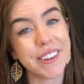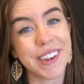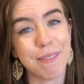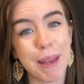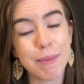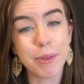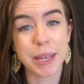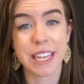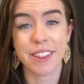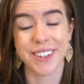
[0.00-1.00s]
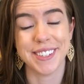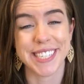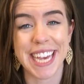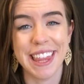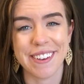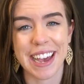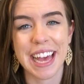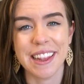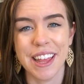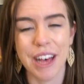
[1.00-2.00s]
and maybe we can learn together.
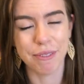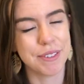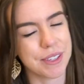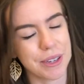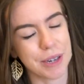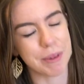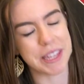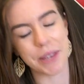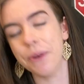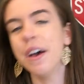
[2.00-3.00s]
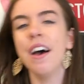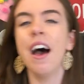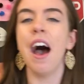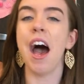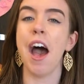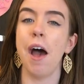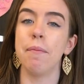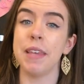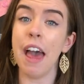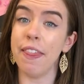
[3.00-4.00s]
I love to learn with you.
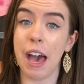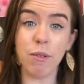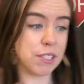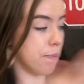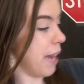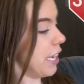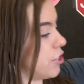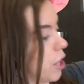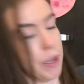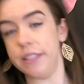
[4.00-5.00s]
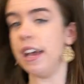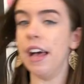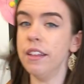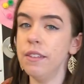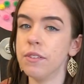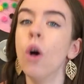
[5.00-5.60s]
Yeah, that was my show and tell.